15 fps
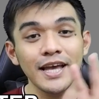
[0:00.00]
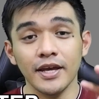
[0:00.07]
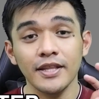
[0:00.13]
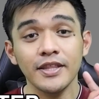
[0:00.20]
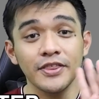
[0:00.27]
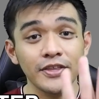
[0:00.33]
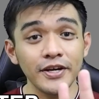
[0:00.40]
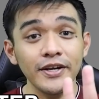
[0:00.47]
And
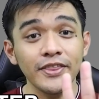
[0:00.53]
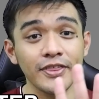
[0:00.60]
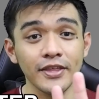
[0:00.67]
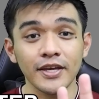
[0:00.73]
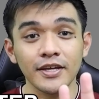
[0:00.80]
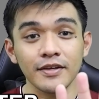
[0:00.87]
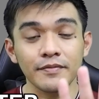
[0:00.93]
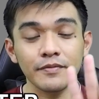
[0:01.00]
the third
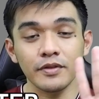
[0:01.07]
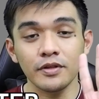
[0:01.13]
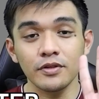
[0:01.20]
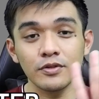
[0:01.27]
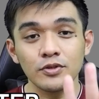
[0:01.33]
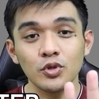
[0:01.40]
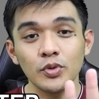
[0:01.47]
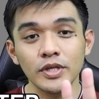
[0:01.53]
thing,
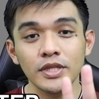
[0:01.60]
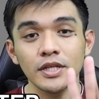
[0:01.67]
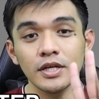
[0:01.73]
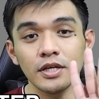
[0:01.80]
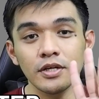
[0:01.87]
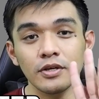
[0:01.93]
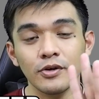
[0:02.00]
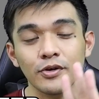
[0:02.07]
do it
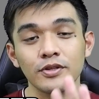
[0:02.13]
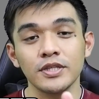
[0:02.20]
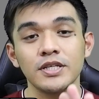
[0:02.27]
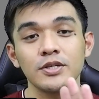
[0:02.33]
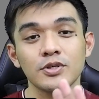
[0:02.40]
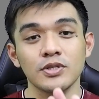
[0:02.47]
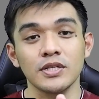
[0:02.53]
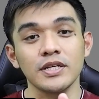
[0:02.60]

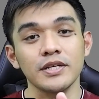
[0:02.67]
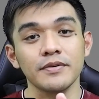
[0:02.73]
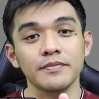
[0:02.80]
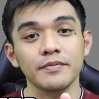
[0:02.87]
continuously.